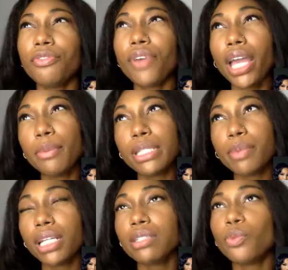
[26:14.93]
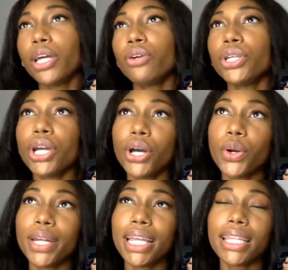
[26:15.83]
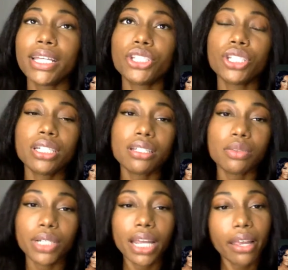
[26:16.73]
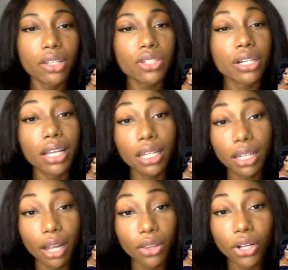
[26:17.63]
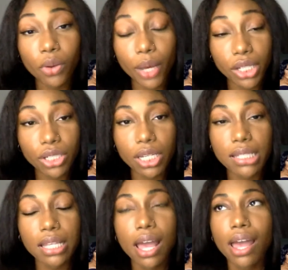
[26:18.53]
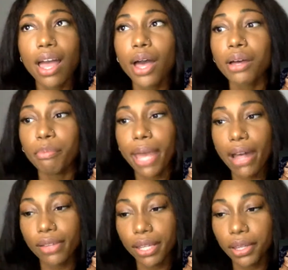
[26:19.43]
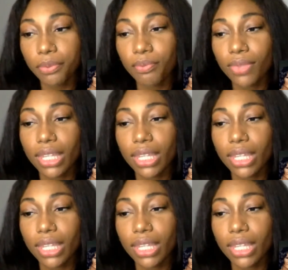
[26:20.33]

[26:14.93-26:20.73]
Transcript: famous, but he's well known, and that she doesn't want to answer any other questions about him.